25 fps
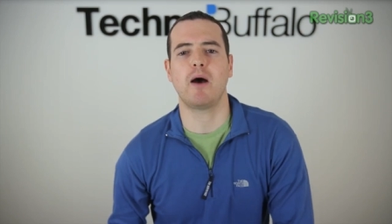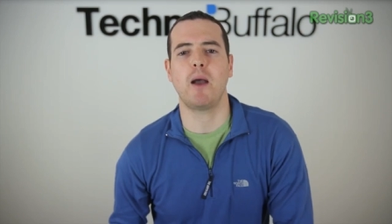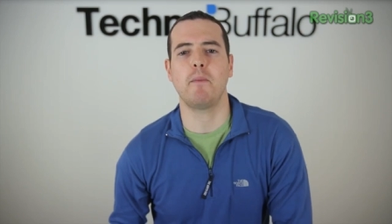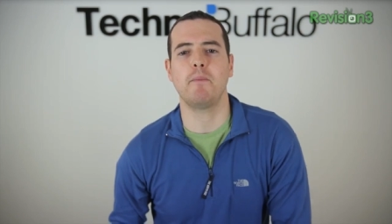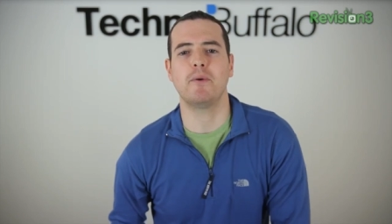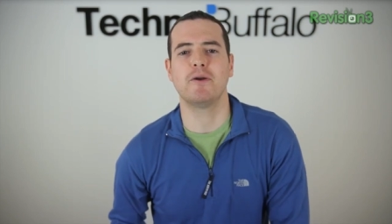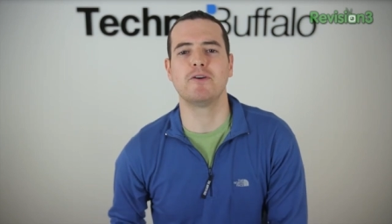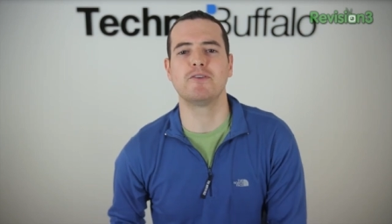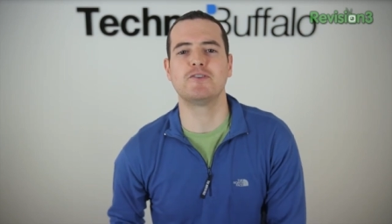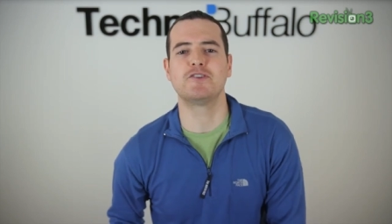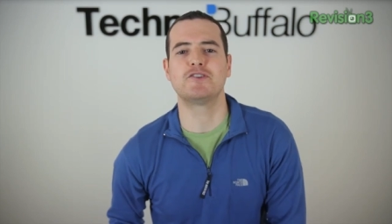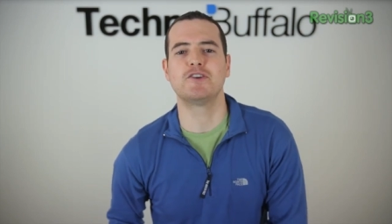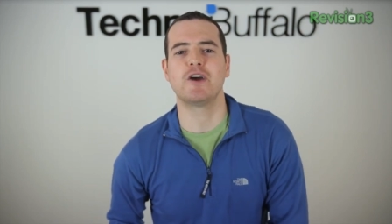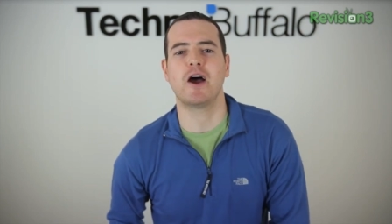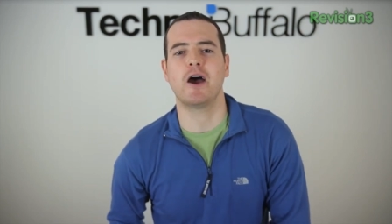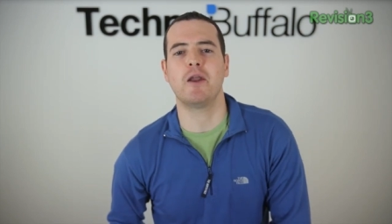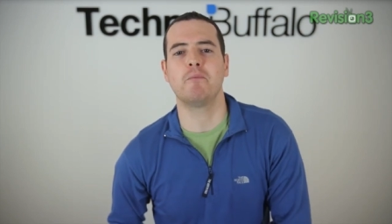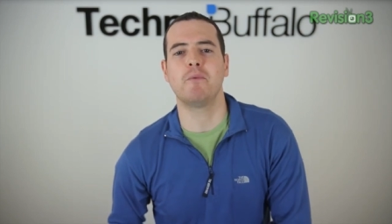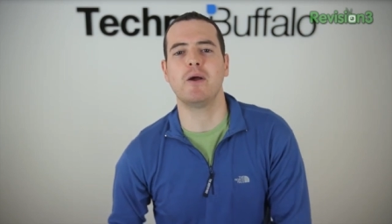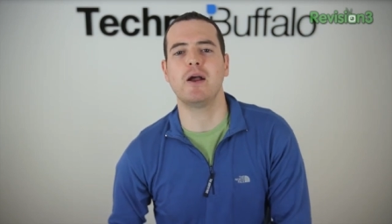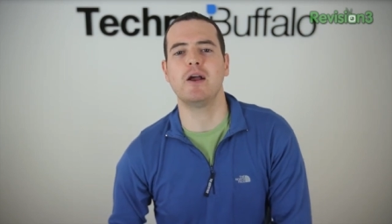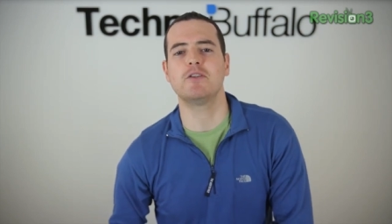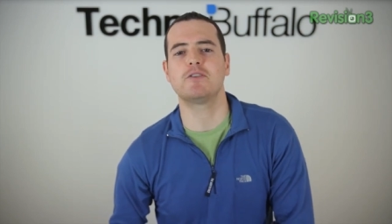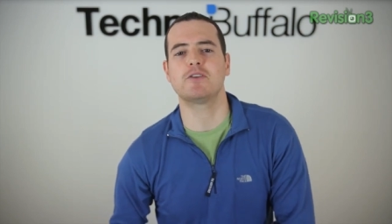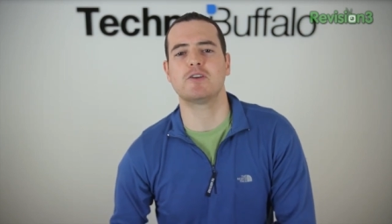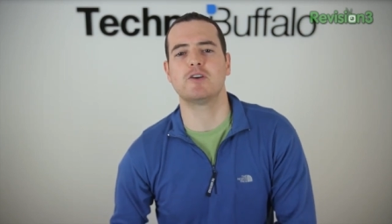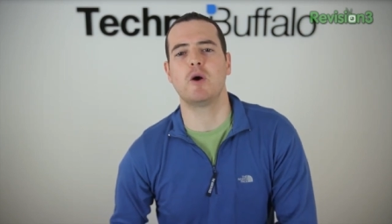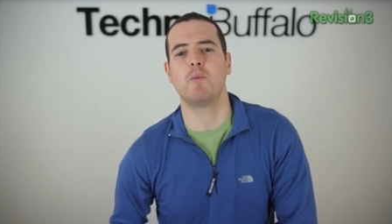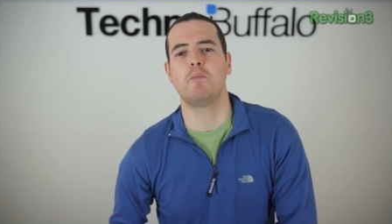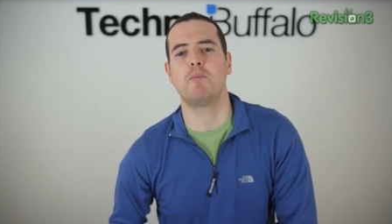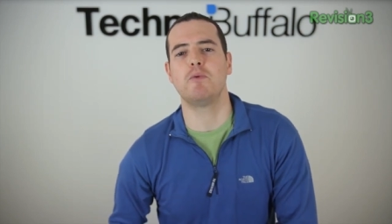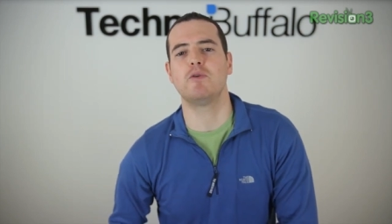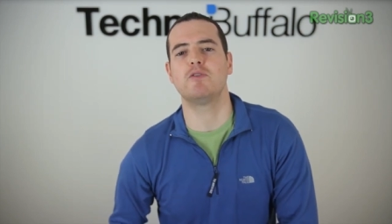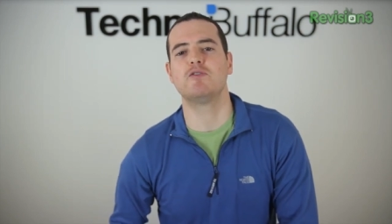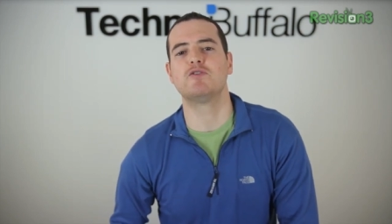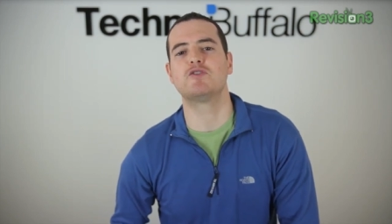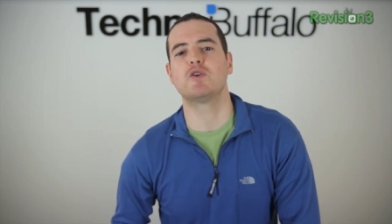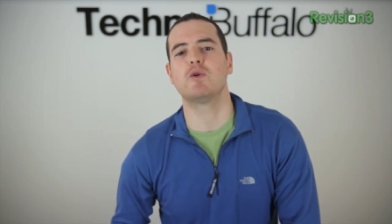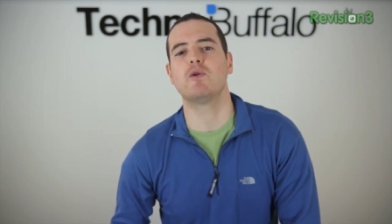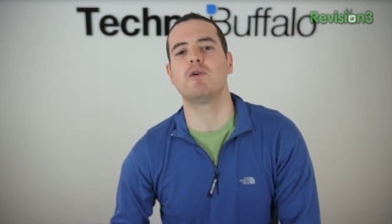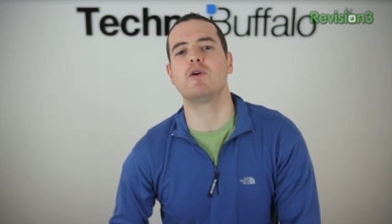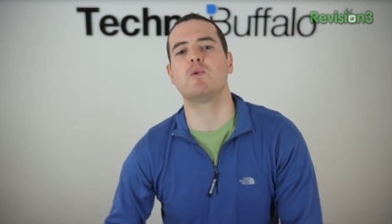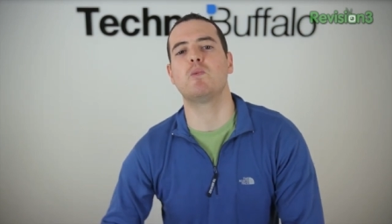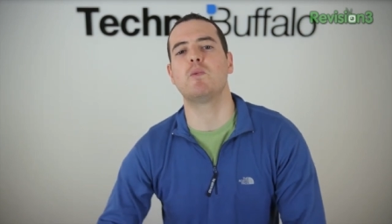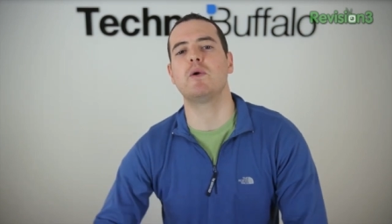I'm your host, Jon Rettinger. I hope you enjoyed.